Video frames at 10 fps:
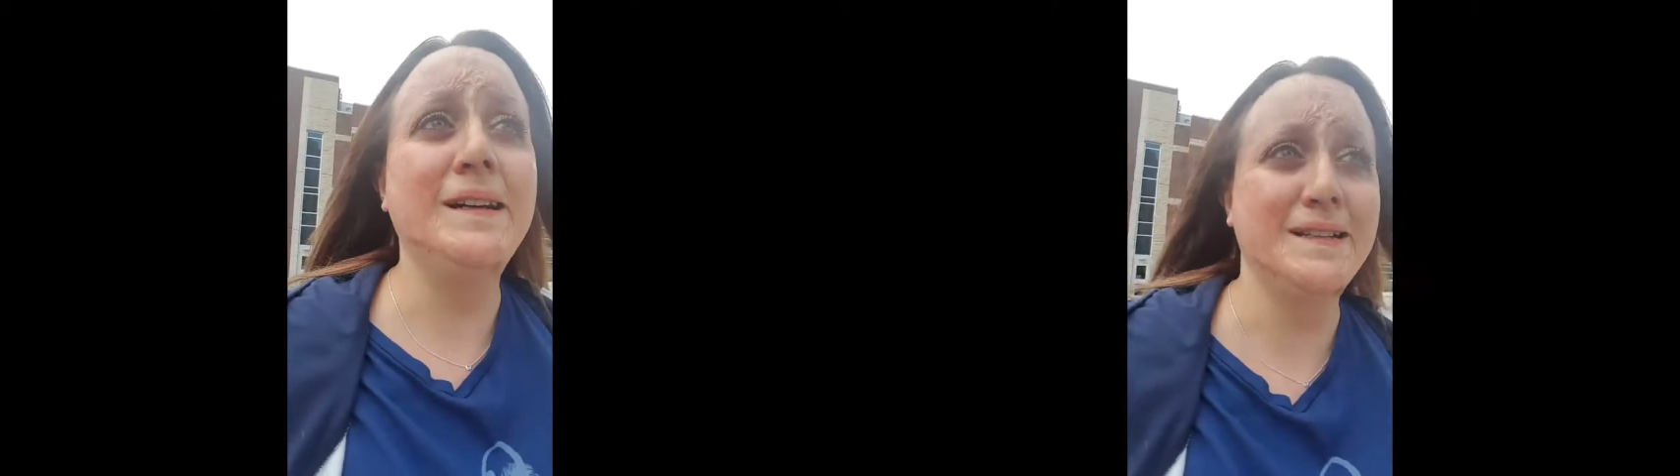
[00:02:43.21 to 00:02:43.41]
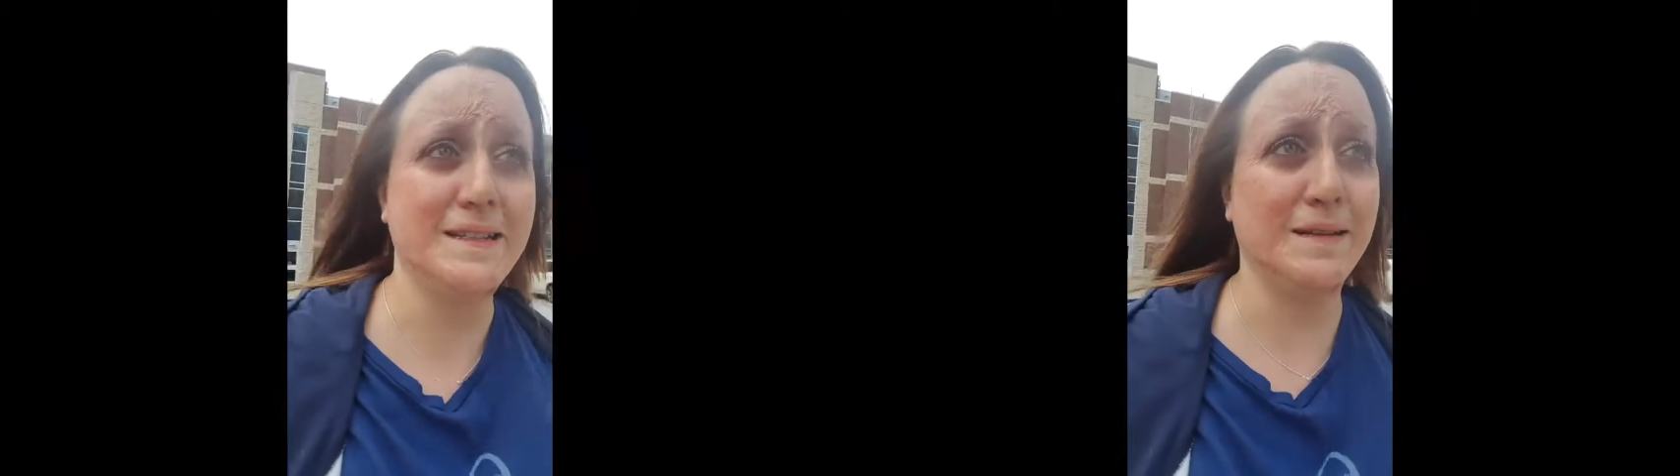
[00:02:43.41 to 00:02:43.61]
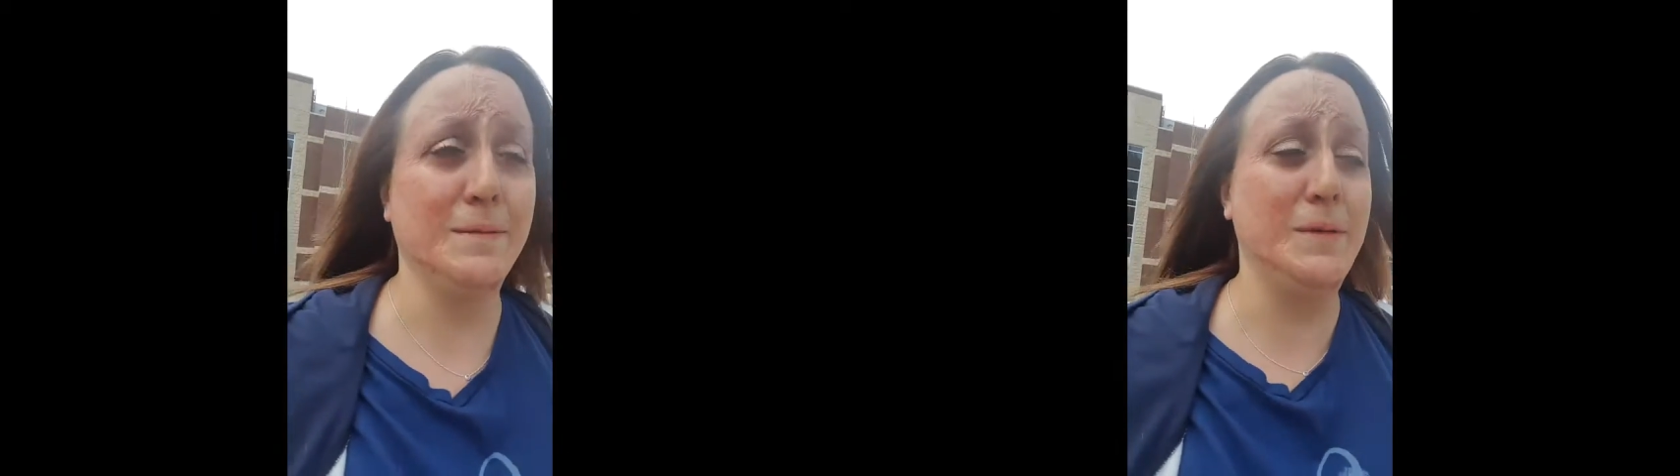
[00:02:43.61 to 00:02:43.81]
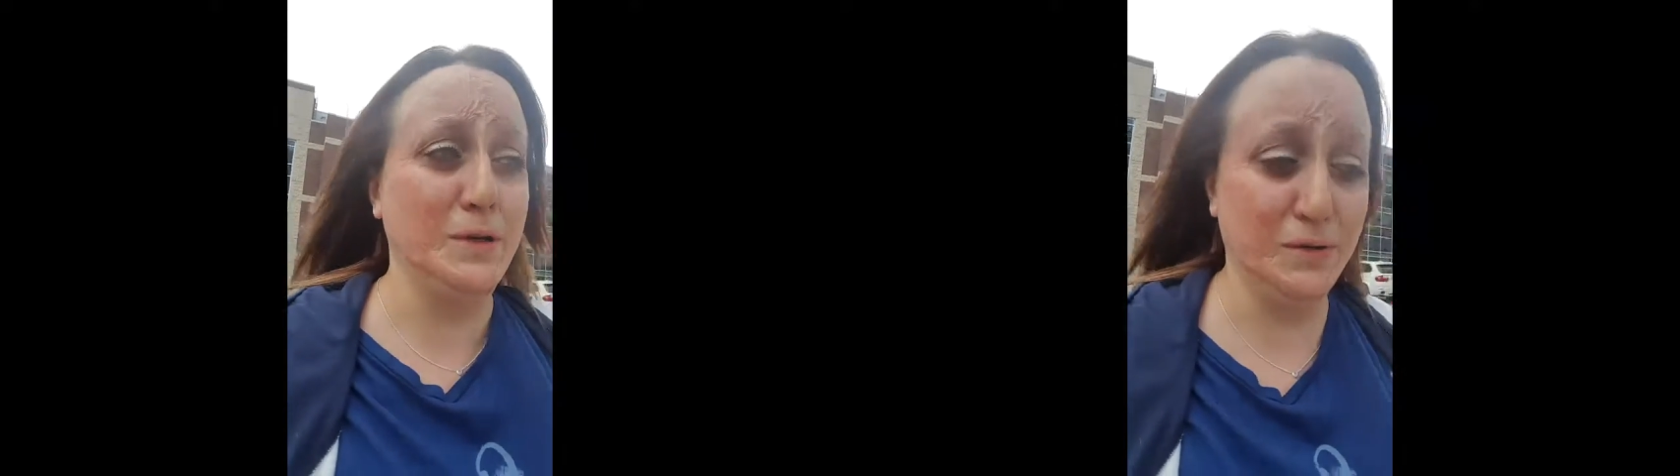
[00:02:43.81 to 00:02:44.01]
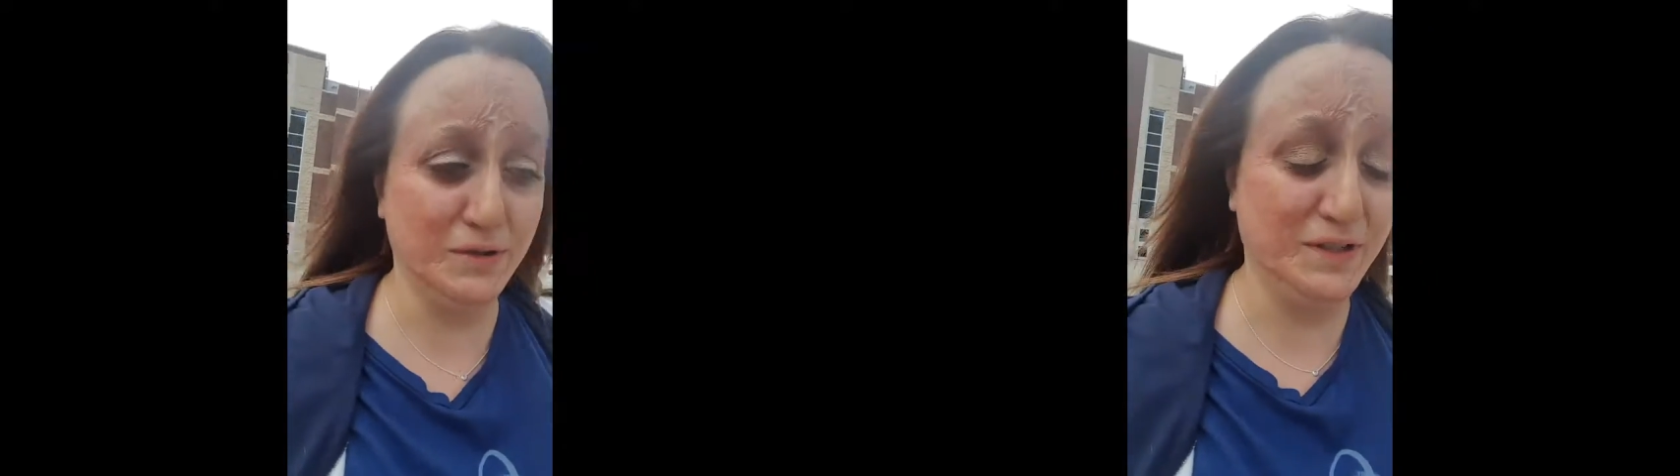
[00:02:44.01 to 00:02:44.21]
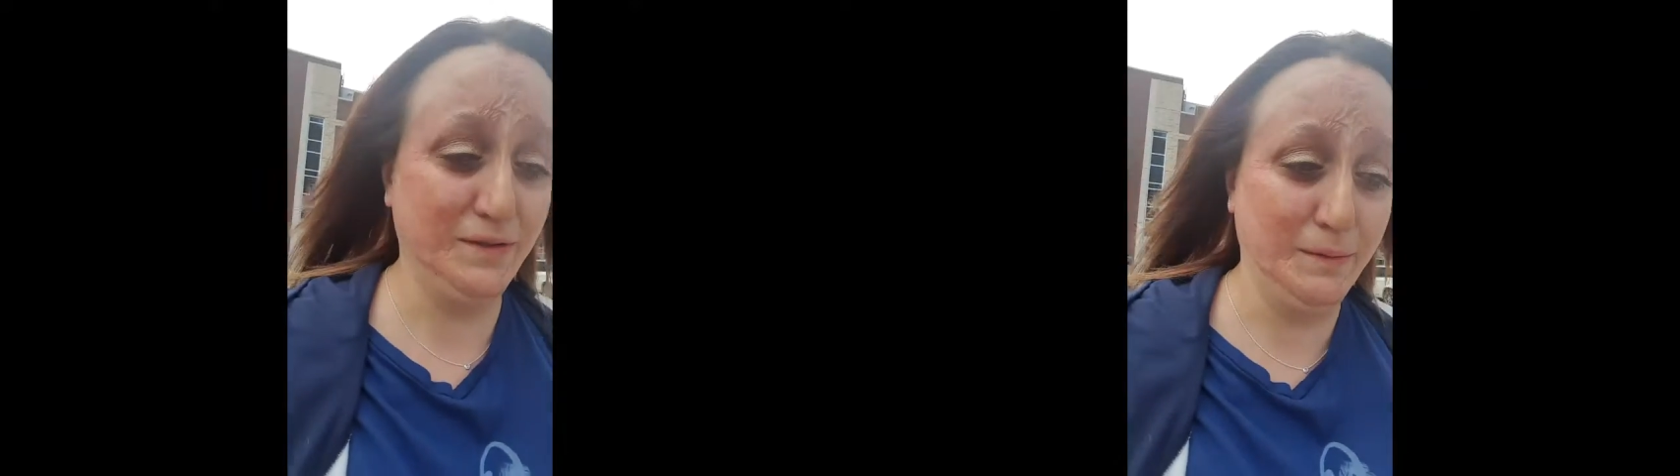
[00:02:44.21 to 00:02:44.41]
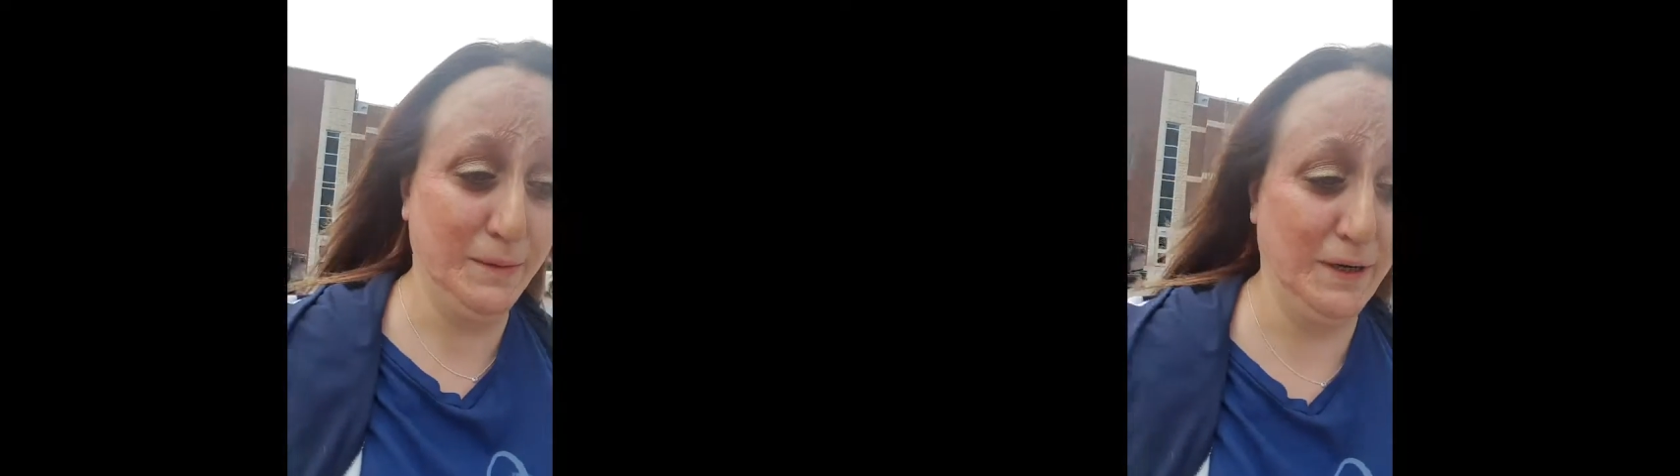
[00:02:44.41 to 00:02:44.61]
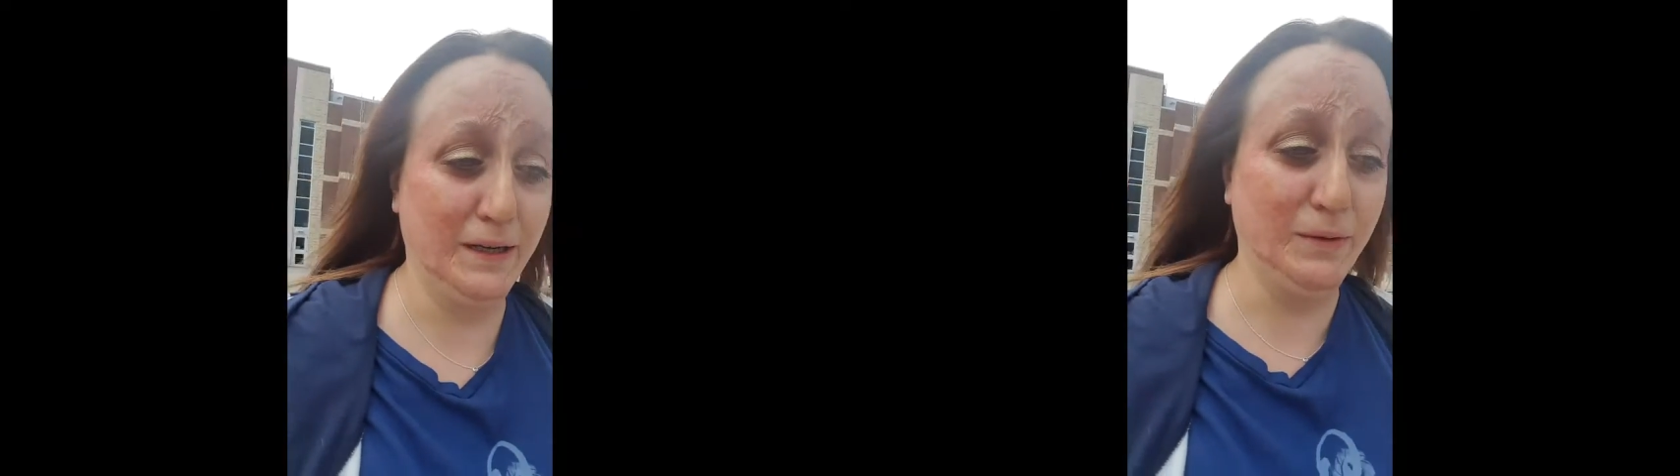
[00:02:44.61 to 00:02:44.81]
some noodles from
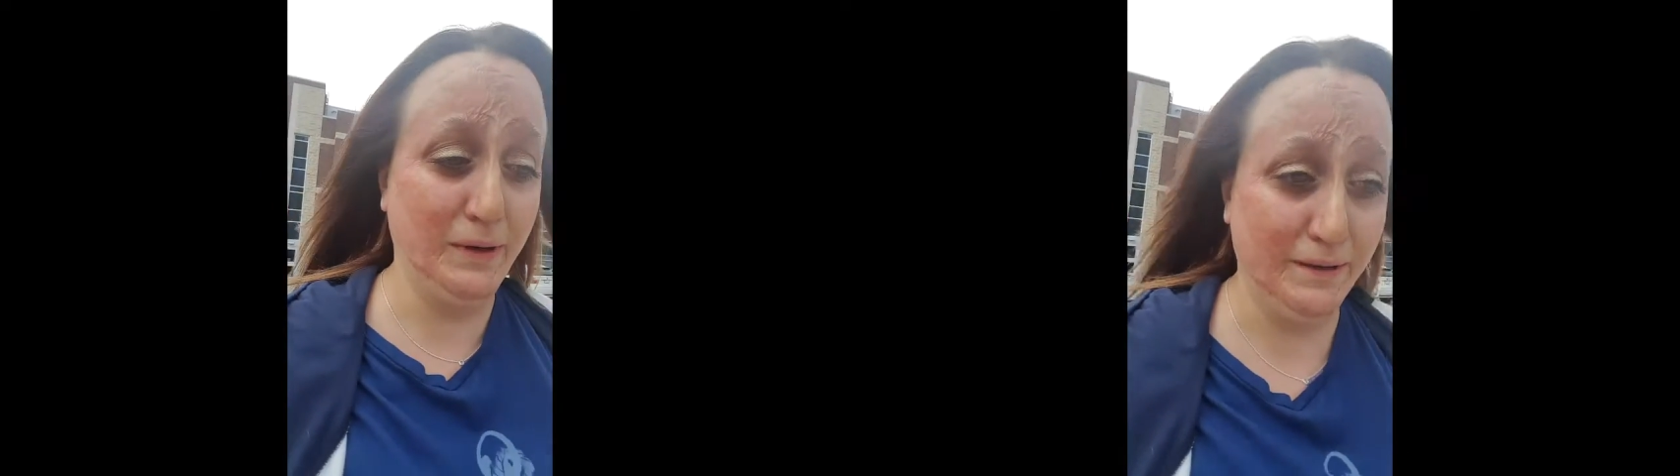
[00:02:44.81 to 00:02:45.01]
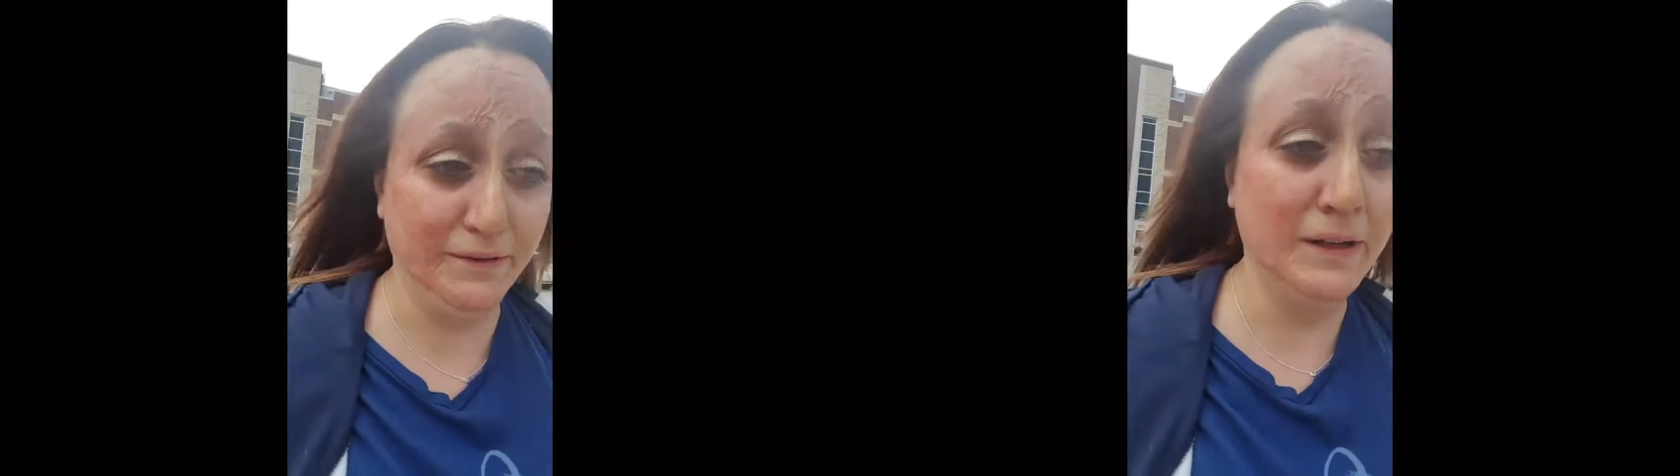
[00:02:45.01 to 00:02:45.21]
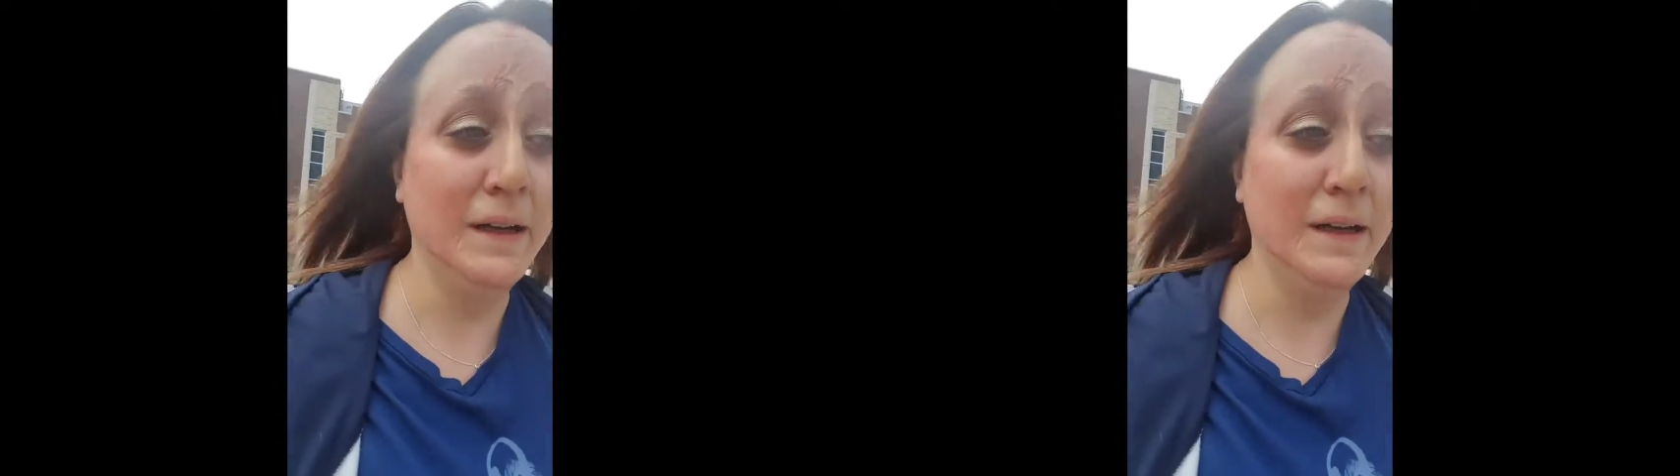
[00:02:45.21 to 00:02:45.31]
the microwave,